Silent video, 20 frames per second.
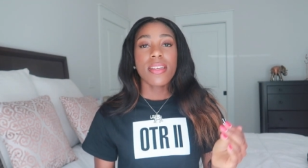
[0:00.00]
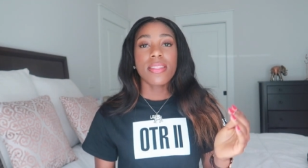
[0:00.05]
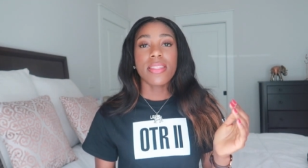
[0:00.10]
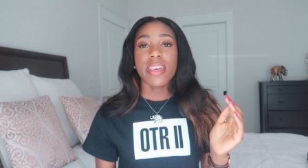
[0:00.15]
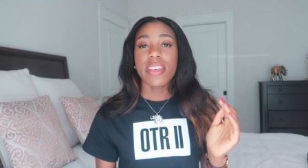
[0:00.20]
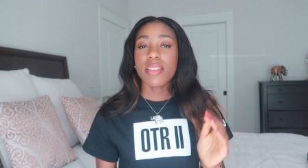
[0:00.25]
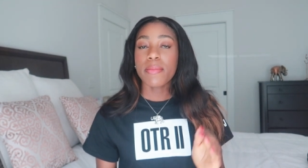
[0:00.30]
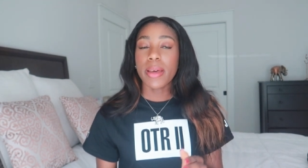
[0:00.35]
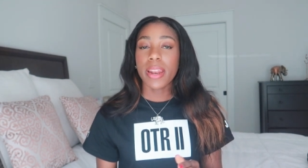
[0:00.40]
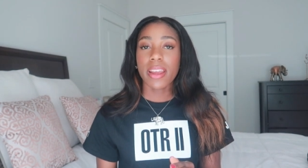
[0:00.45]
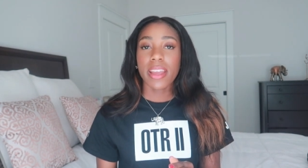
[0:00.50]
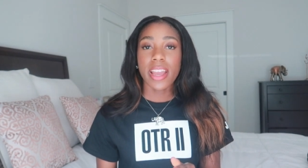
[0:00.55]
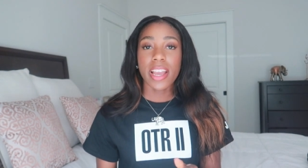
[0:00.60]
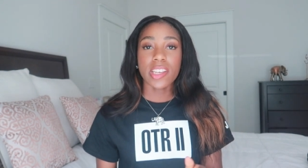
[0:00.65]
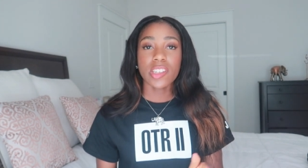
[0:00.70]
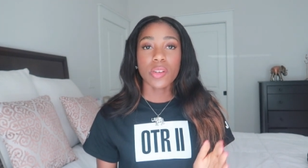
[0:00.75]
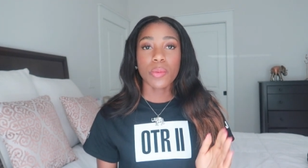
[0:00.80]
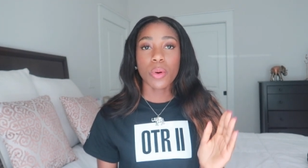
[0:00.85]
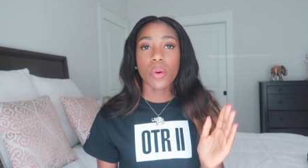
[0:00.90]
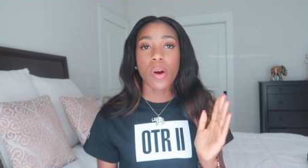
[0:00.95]
this
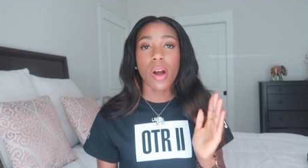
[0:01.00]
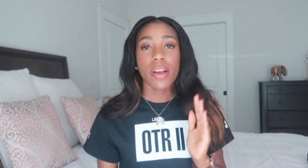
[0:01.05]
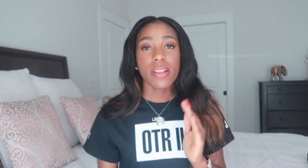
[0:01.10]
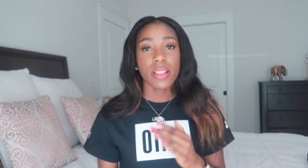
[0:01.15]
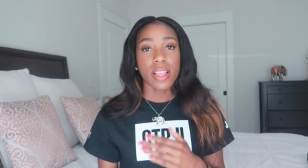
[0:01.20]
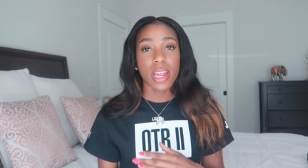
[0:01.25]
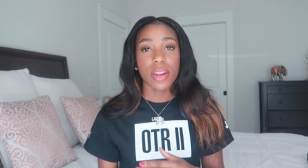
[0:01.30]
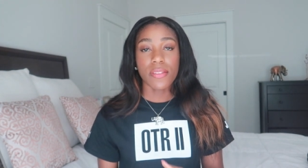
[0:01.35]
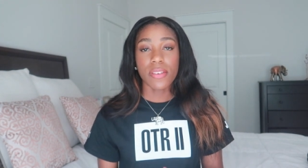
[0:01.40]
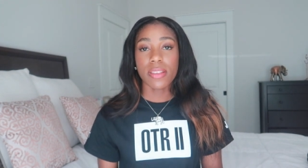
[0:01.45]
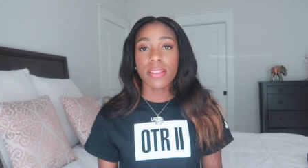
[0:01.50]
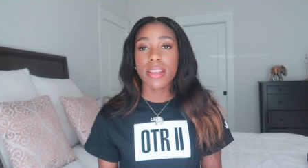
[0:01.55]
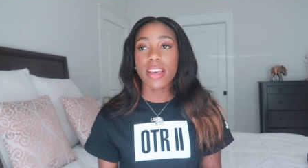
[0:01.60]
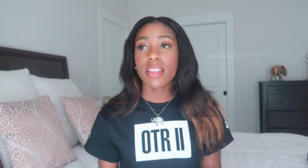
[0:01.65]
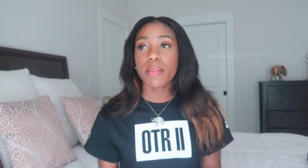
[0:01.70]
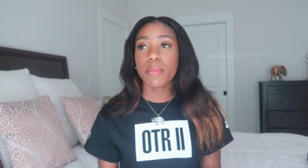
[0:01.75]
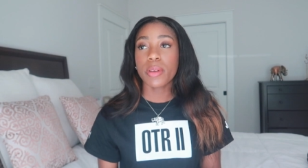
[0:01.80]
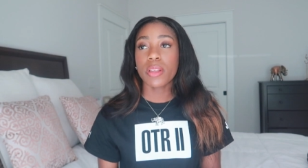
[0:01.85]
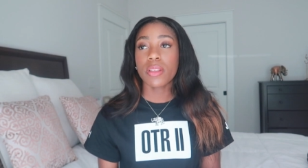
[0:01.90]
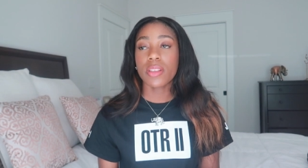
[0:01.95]
medication required a lot of
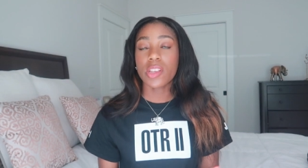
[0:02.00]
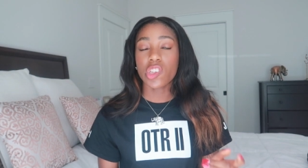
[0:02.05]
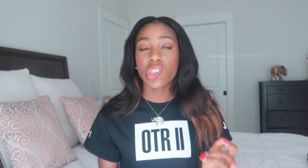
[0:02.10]
assessments.